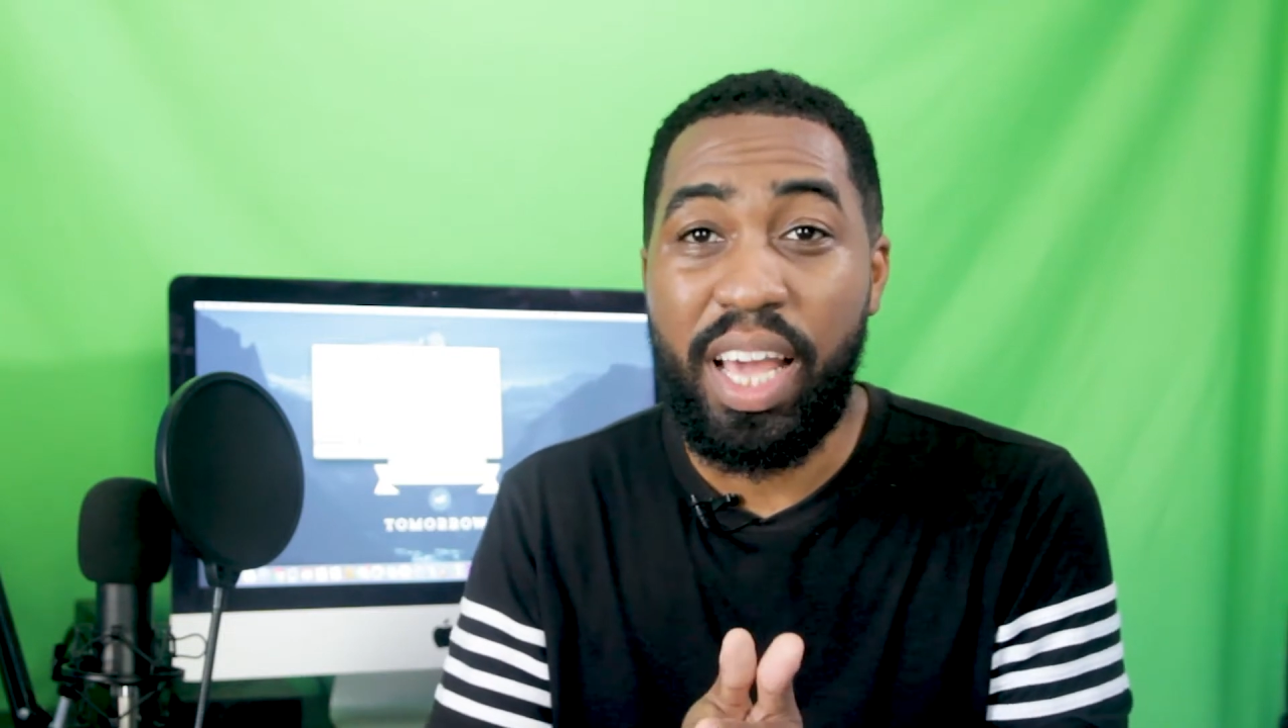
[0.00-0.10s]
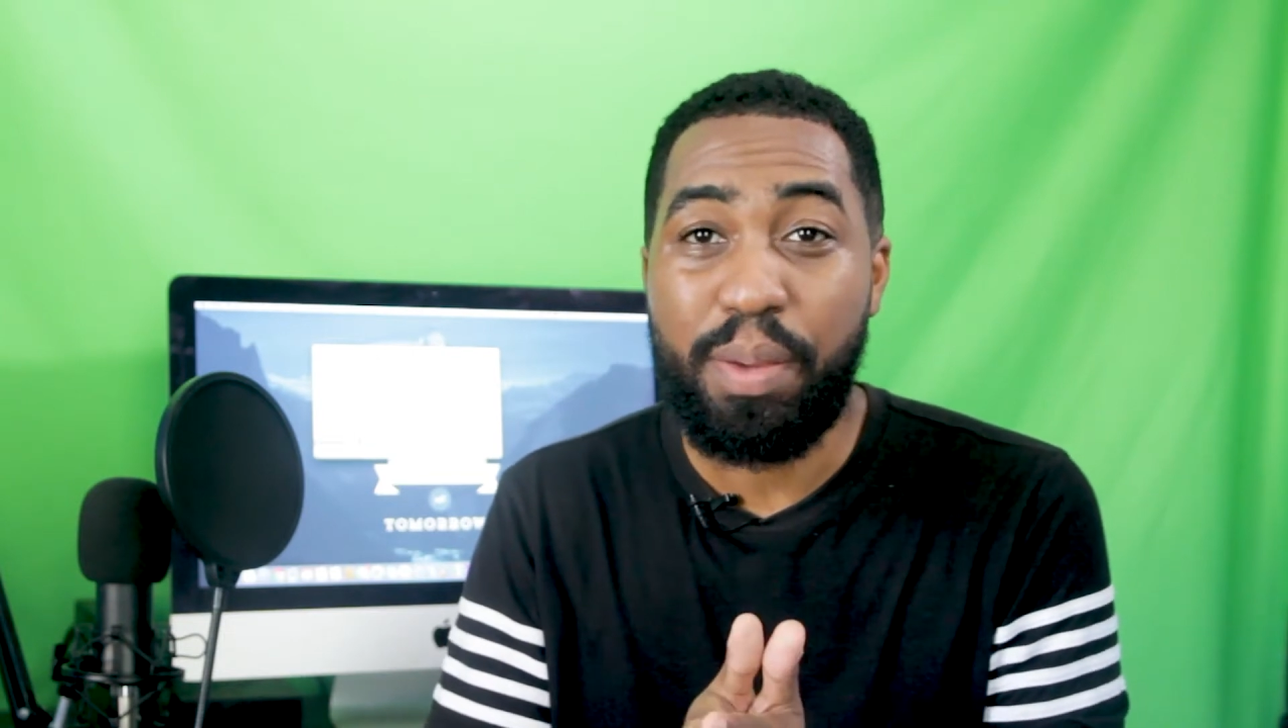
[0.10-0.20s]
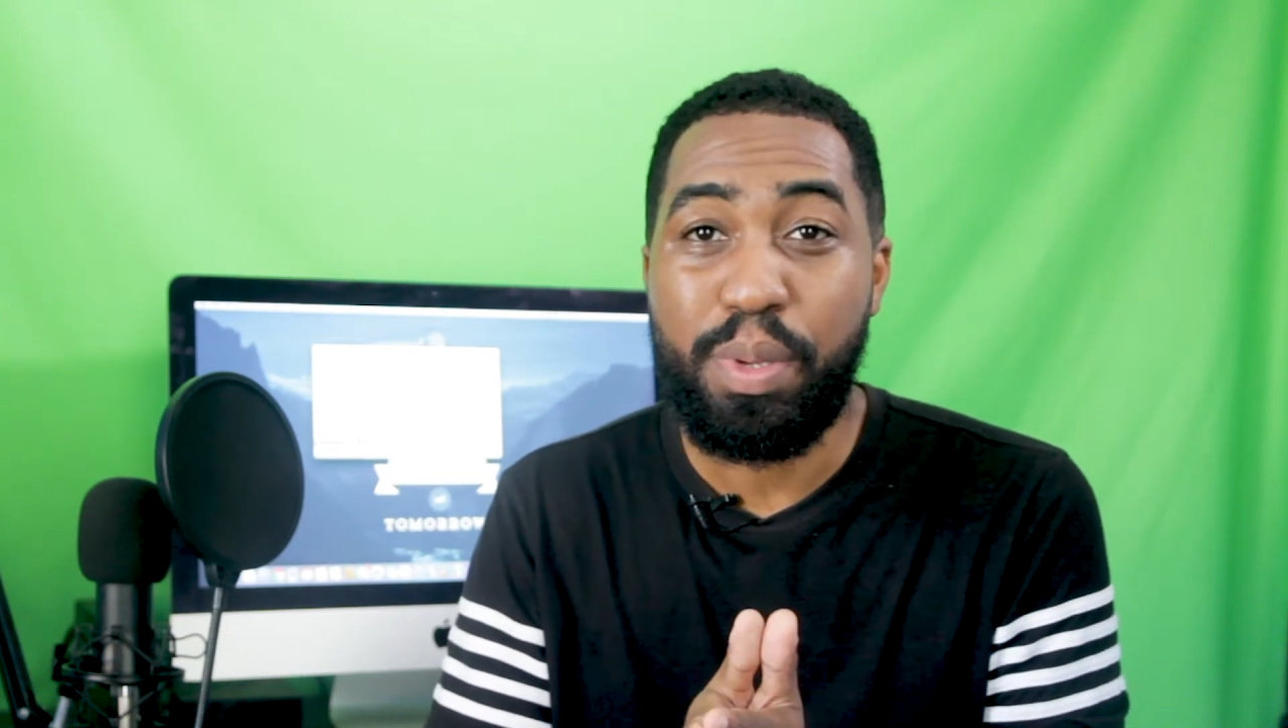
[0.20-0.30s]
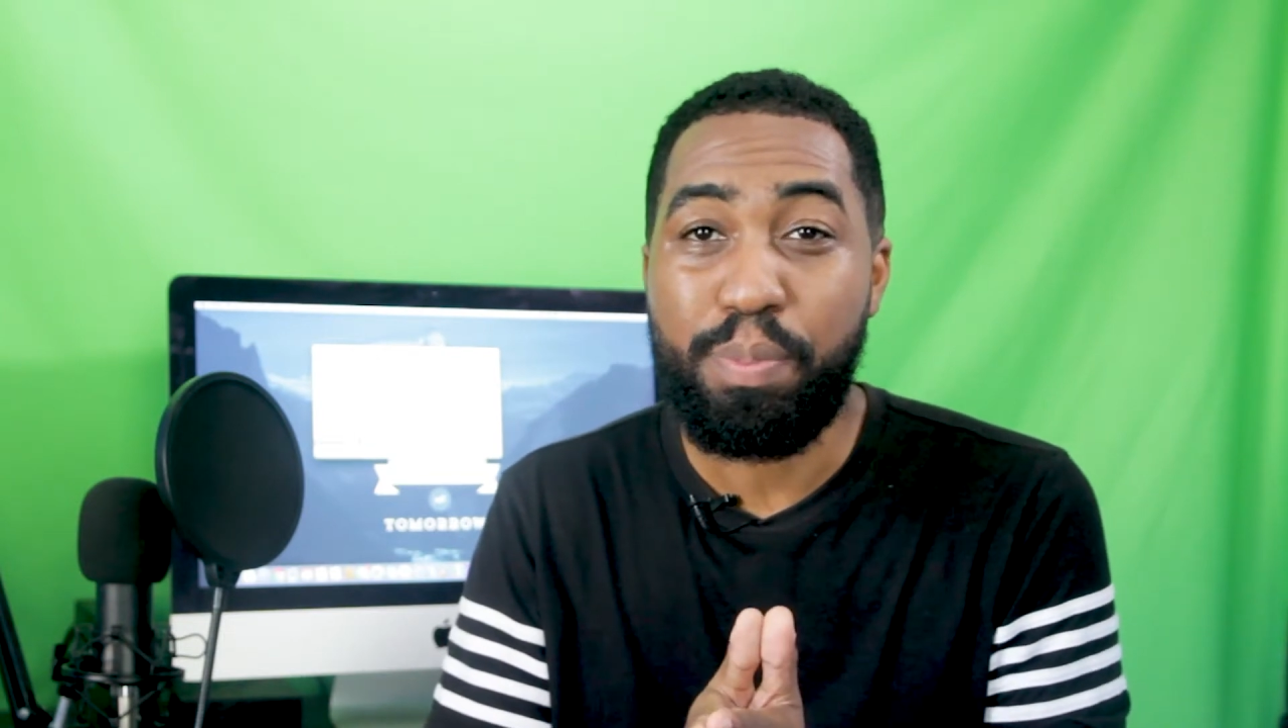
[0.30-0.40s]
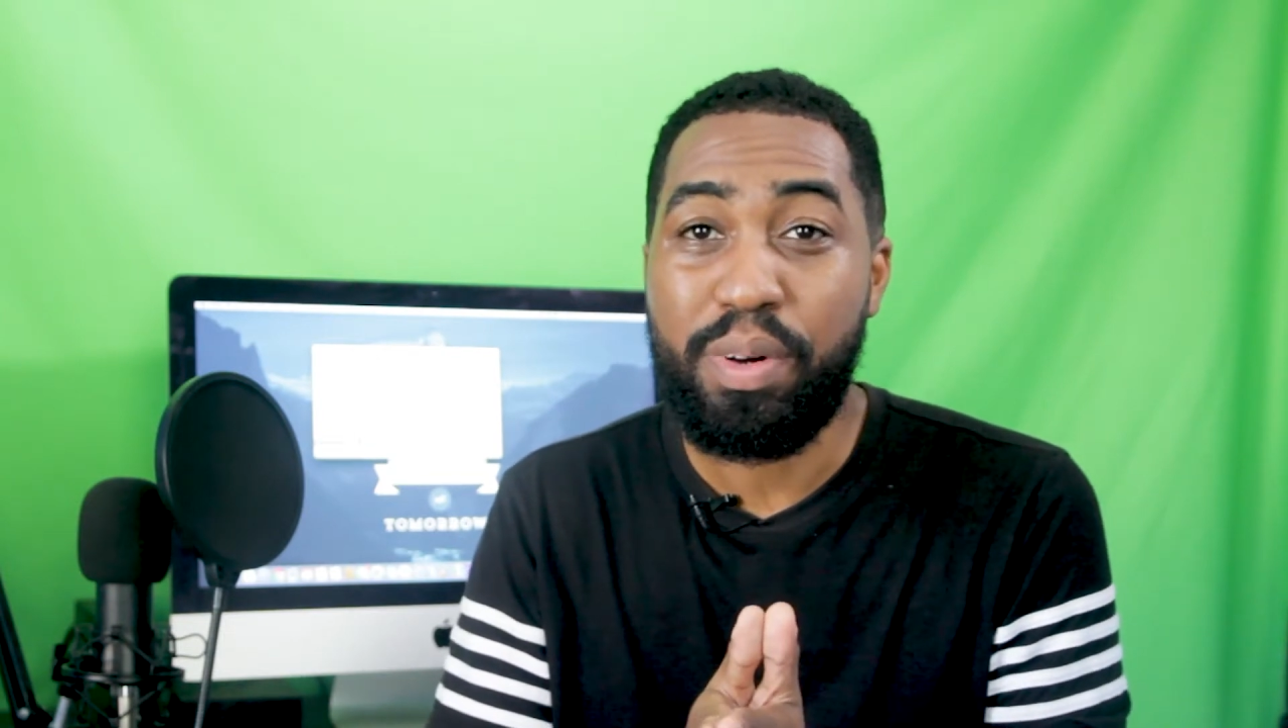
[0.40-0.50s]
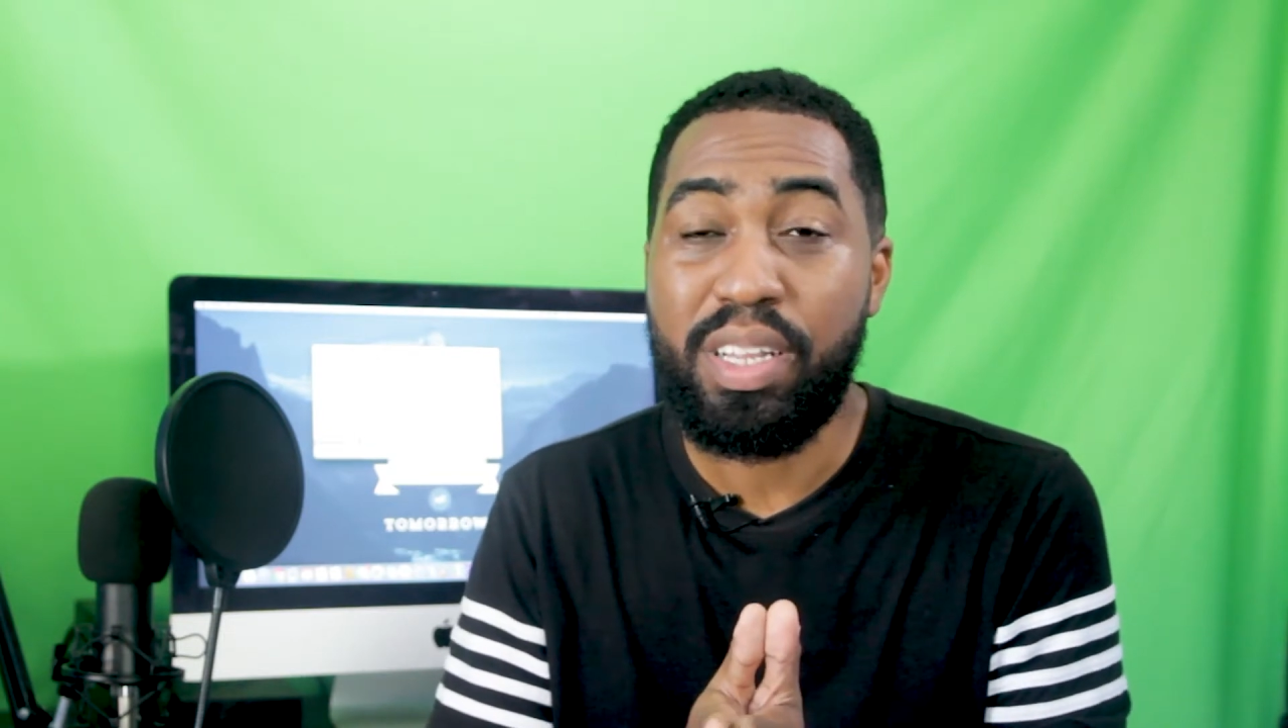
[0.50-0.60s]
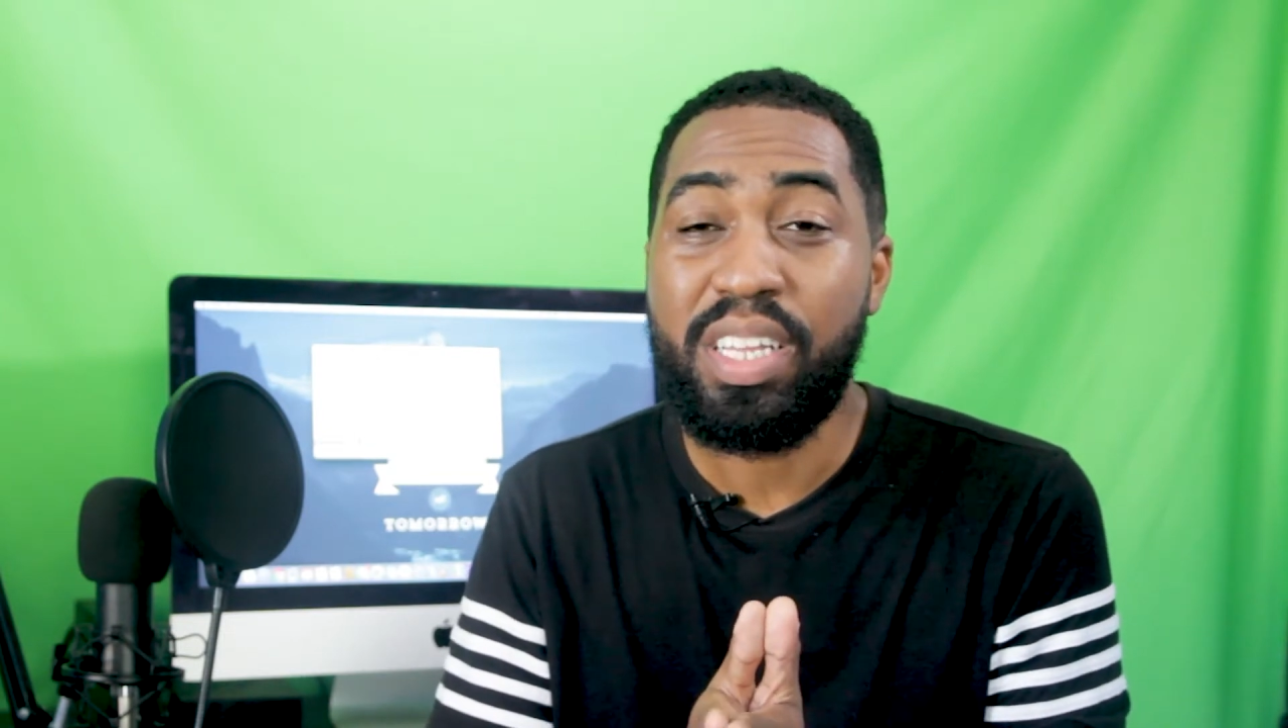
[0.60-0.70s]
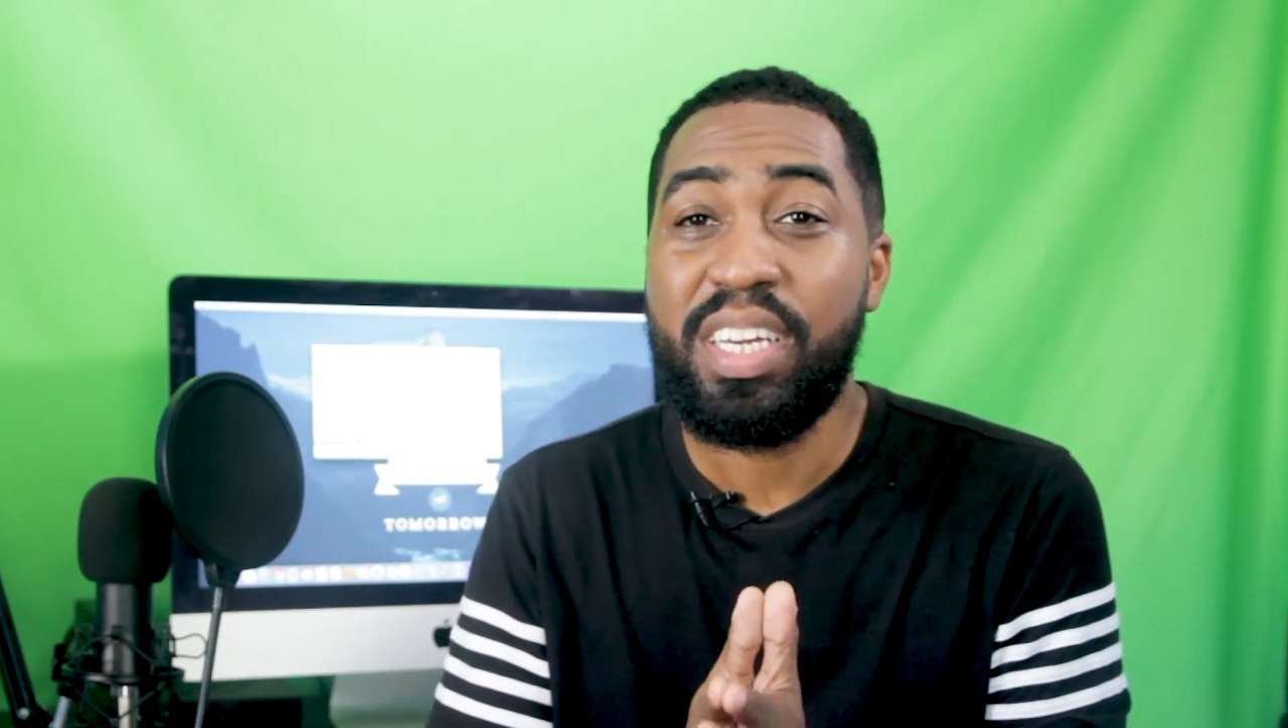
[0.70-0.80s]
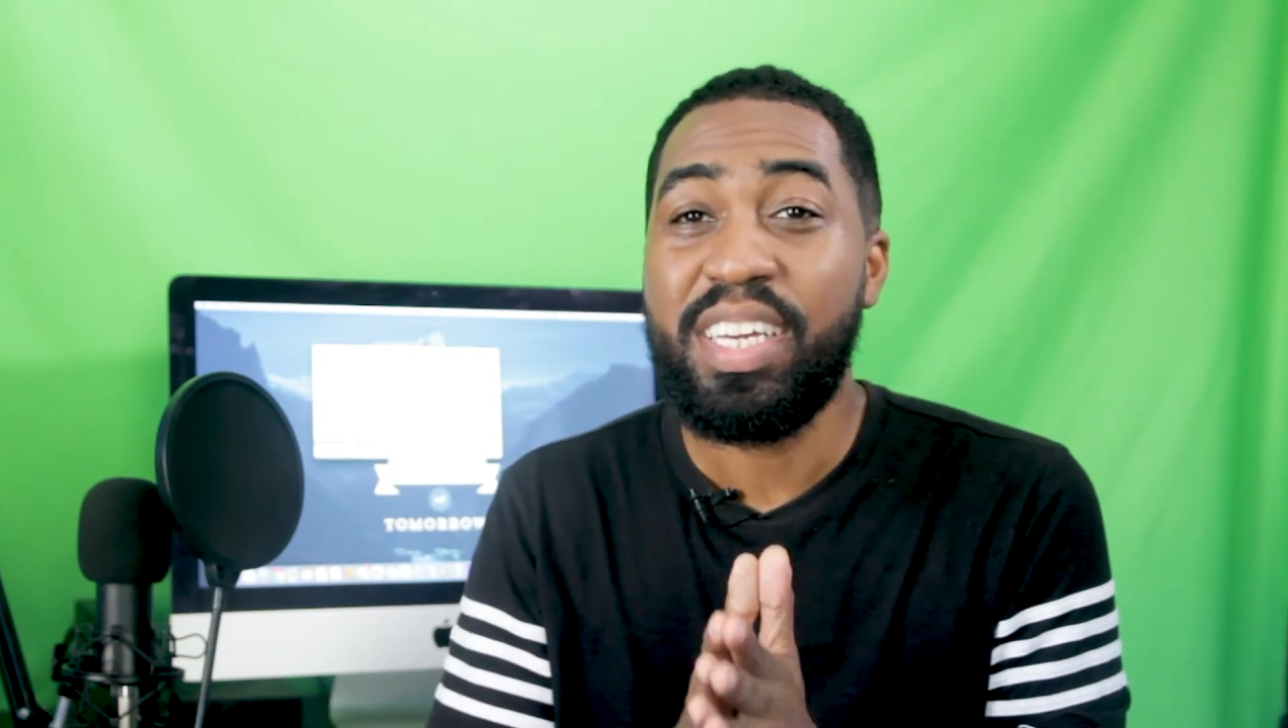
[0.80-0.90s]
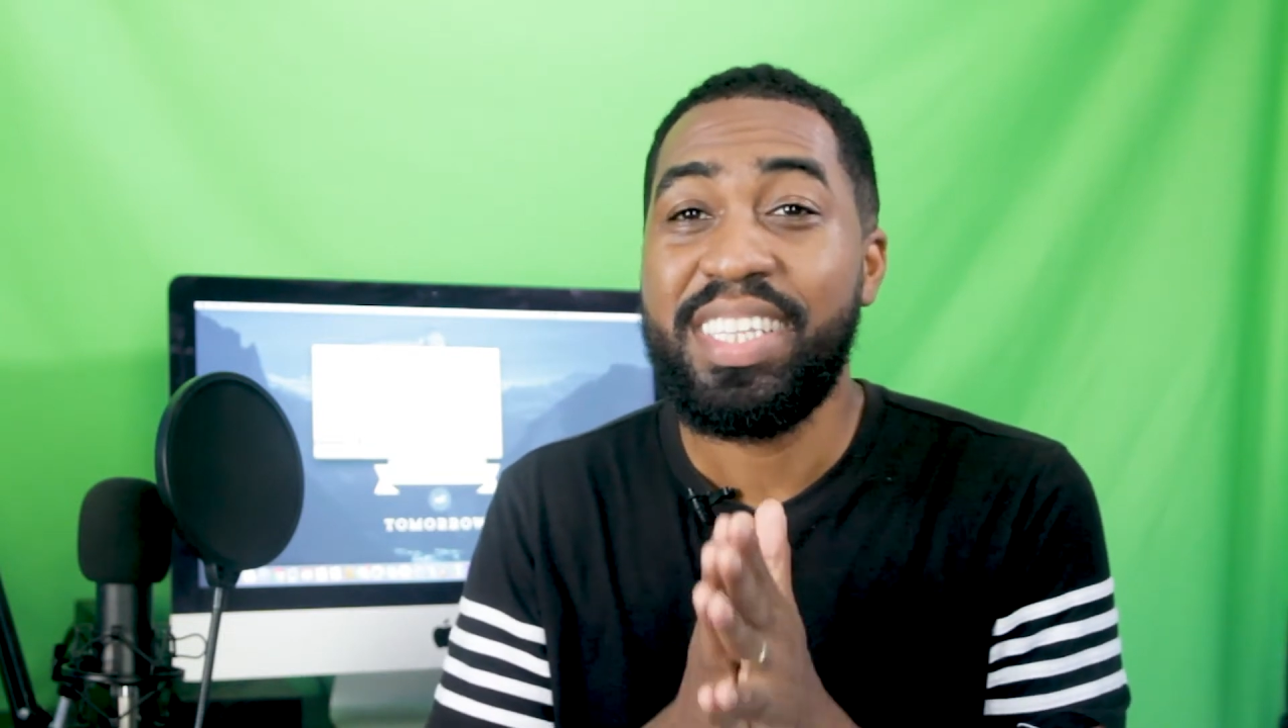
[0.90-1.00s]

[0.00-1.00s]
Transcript: like people,